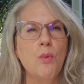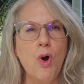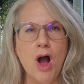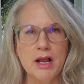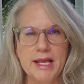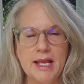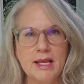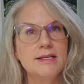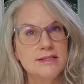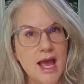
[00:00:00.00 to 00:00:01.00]

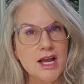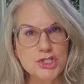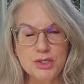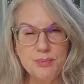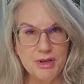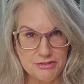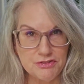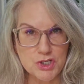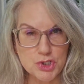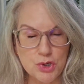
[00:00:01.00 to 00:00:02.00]
walking is actually
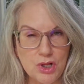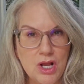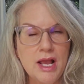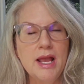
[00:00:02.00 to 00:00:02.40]
beneficial